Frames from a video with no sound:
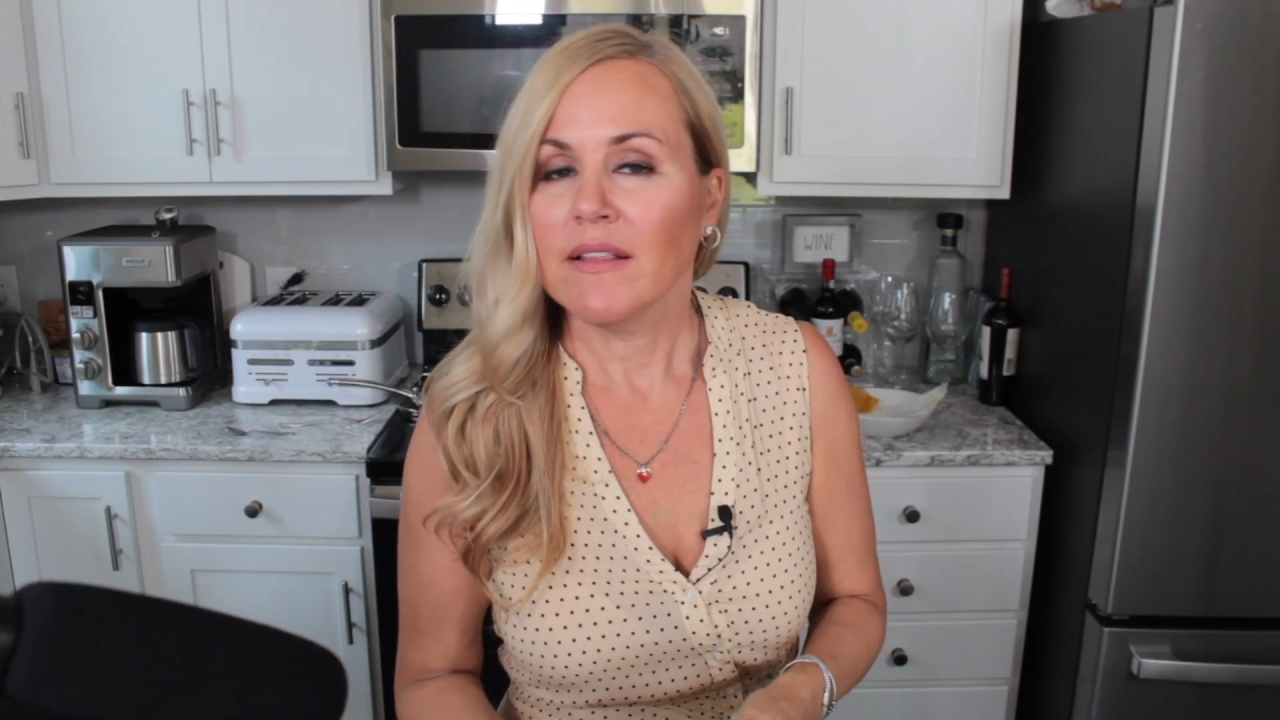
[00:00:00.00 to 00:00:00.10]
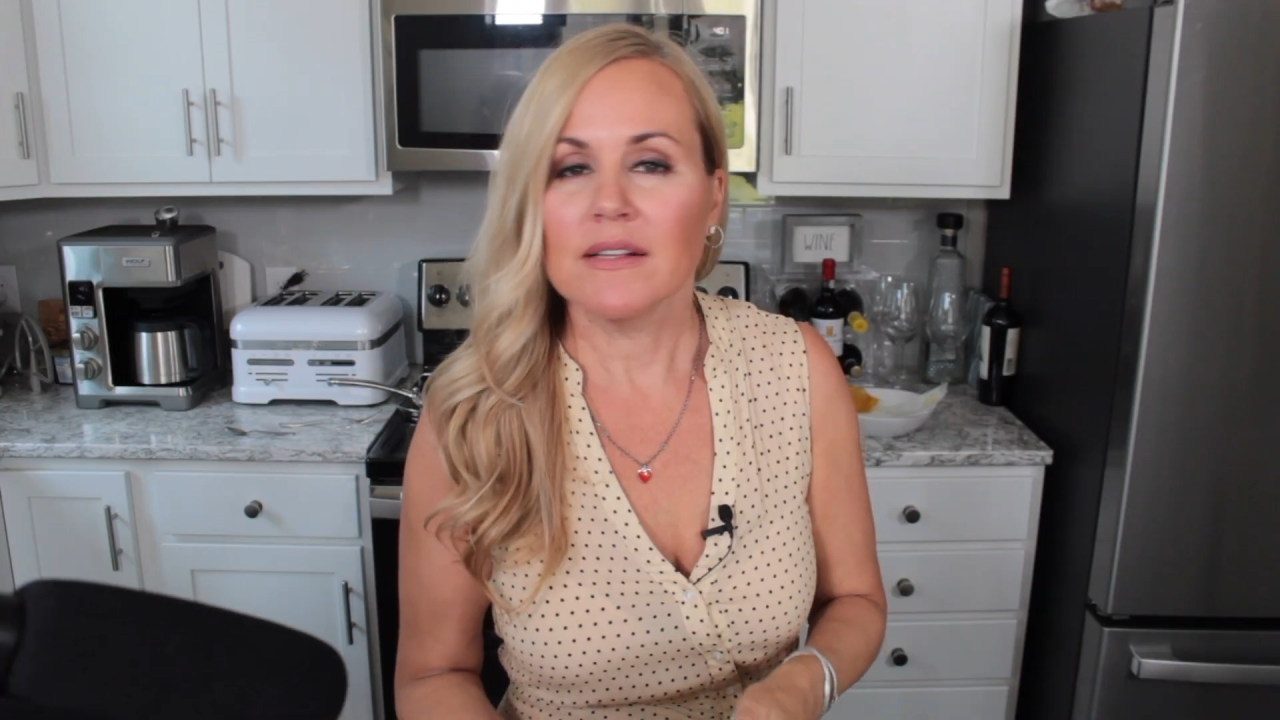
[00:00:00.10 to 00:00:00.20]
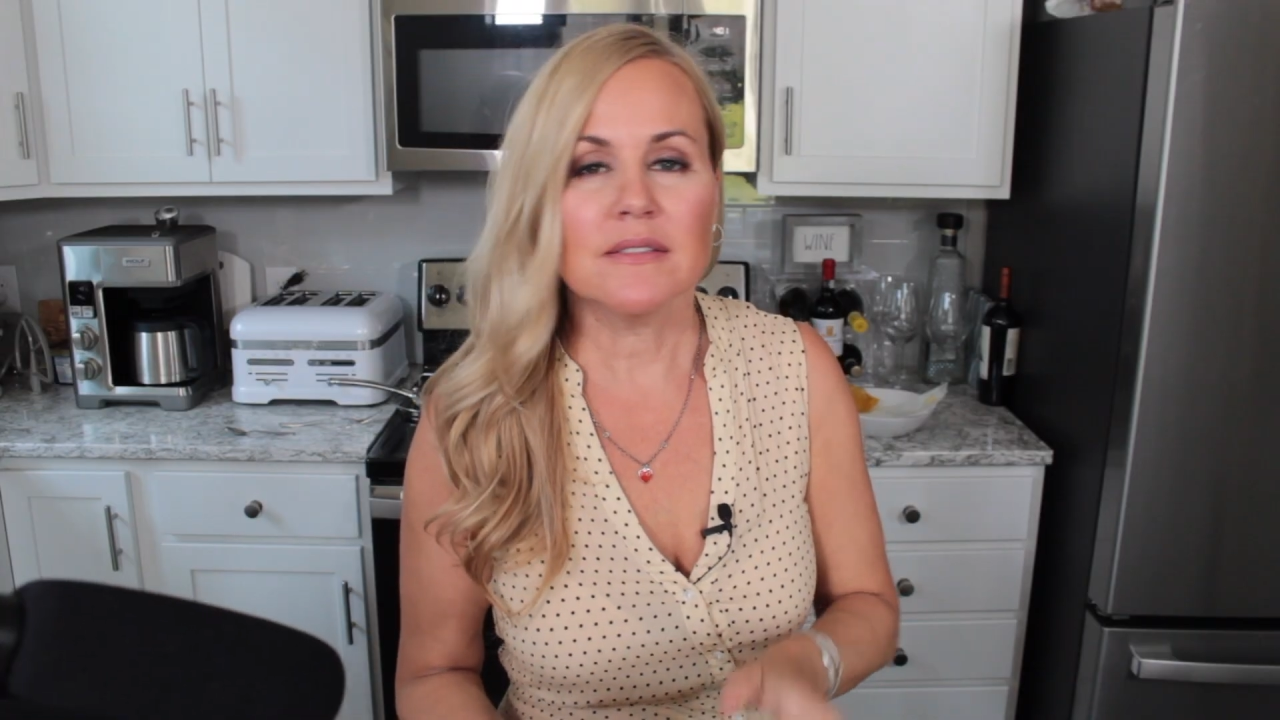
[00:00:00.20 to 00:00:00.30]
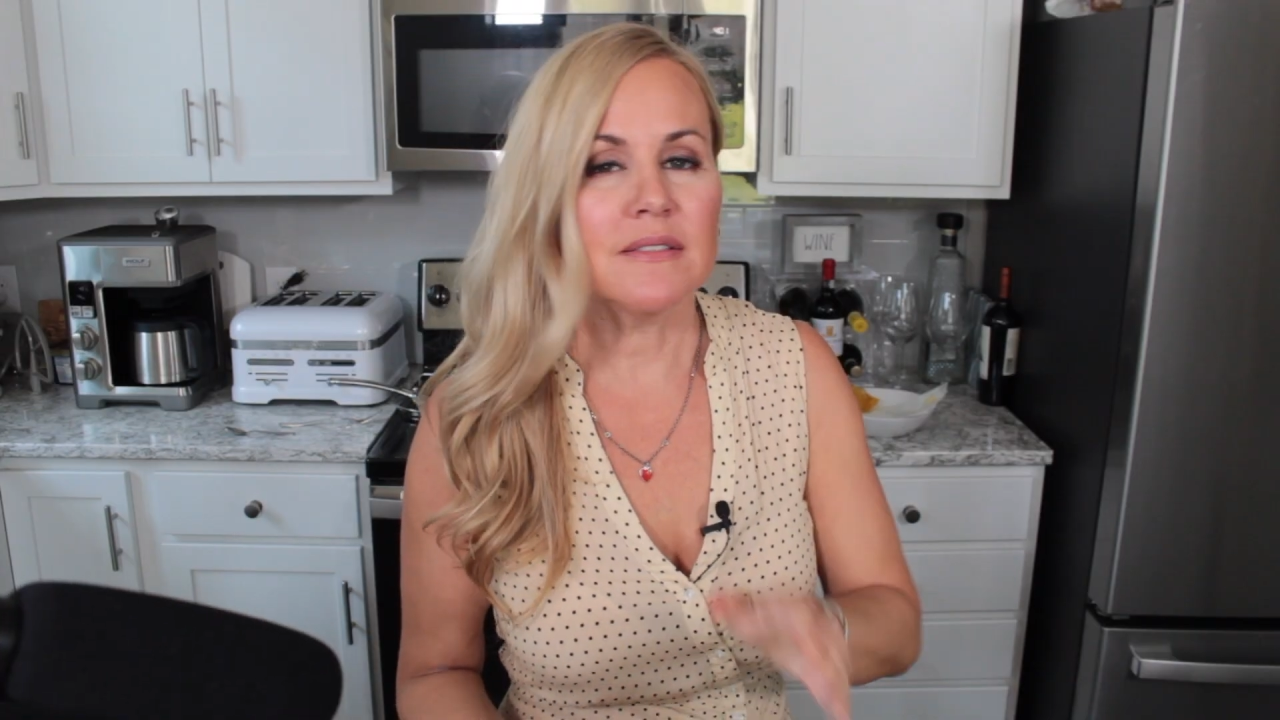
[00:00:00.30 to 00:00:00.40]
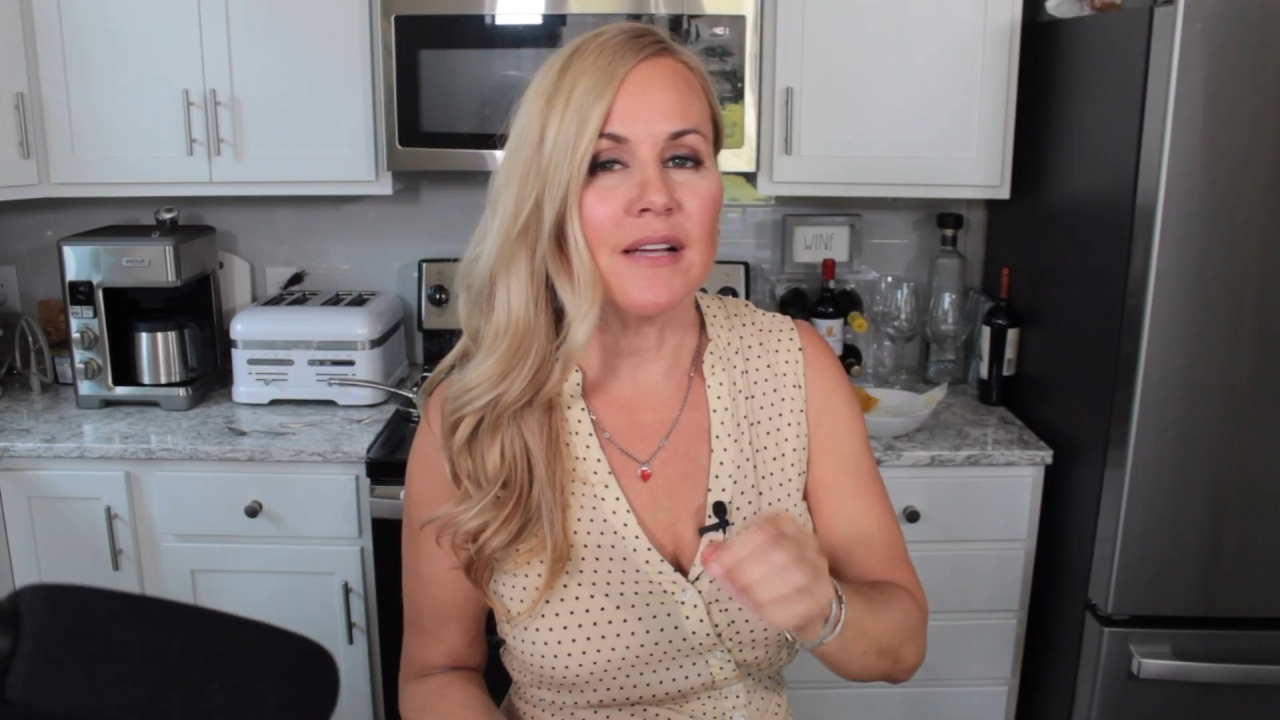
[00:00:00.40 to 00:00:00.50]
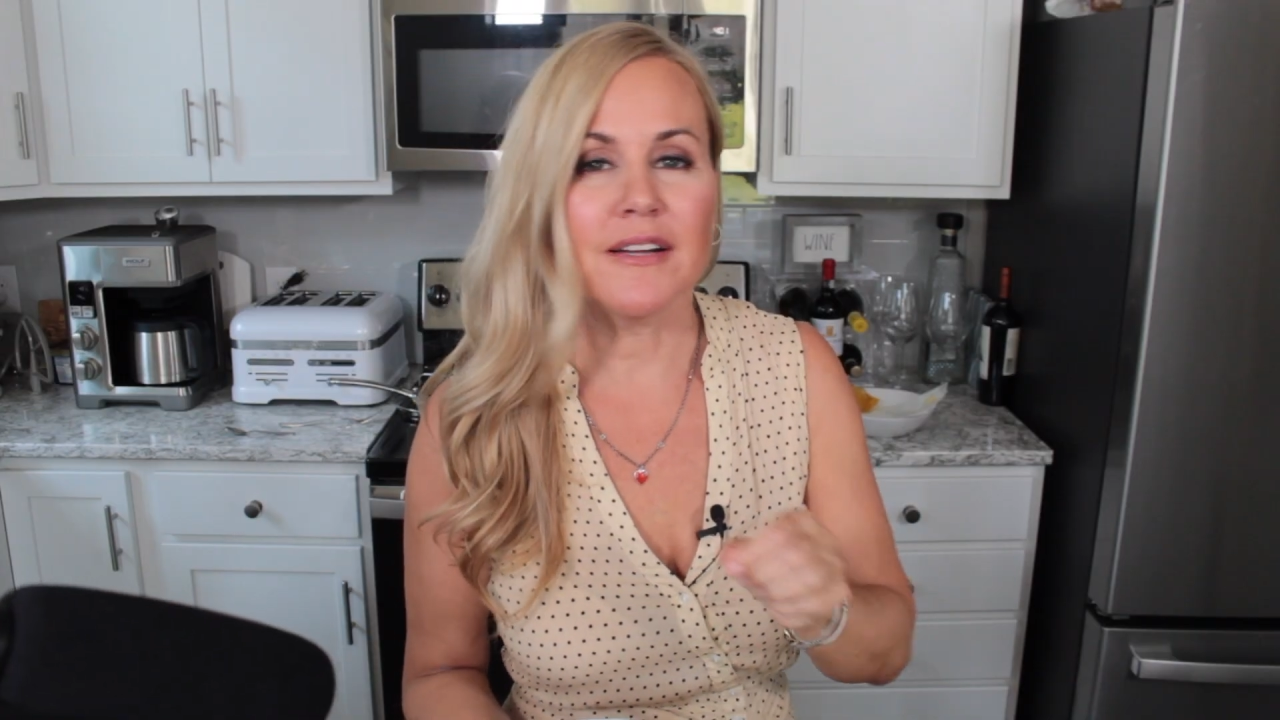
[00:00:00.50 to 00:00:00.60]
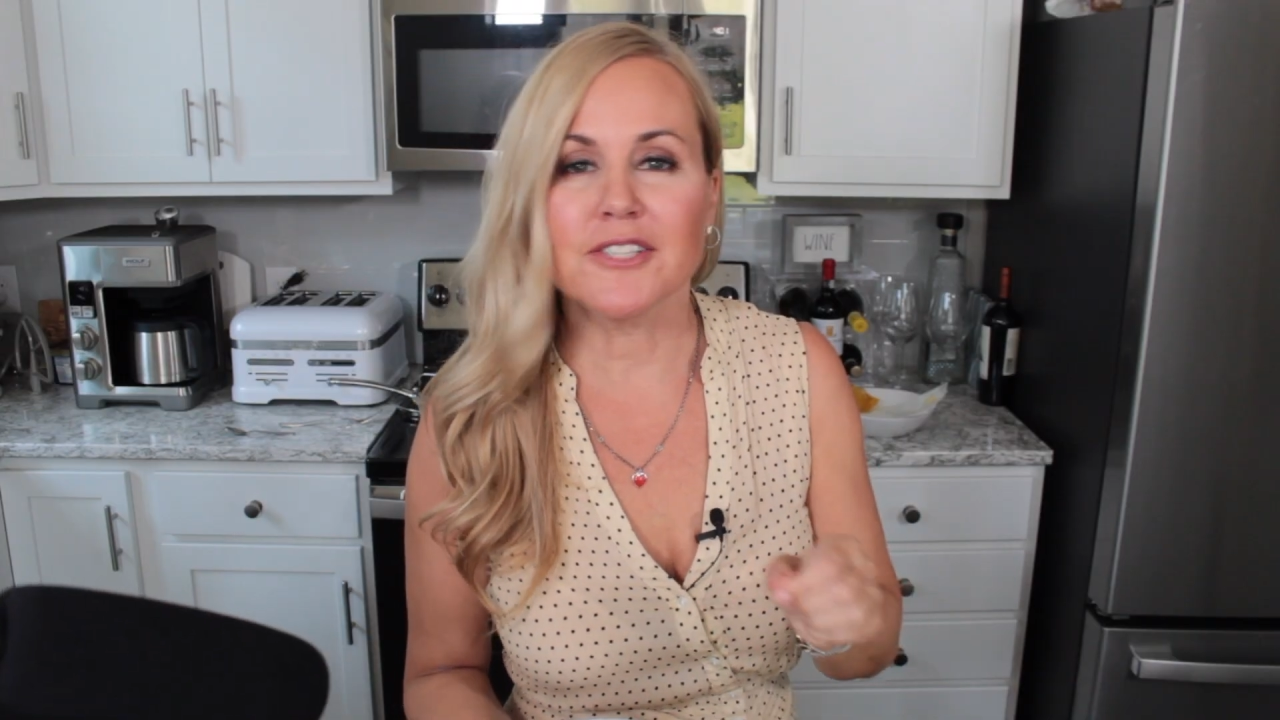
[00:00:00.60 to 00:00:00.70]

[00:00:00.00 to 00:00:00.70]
This is not a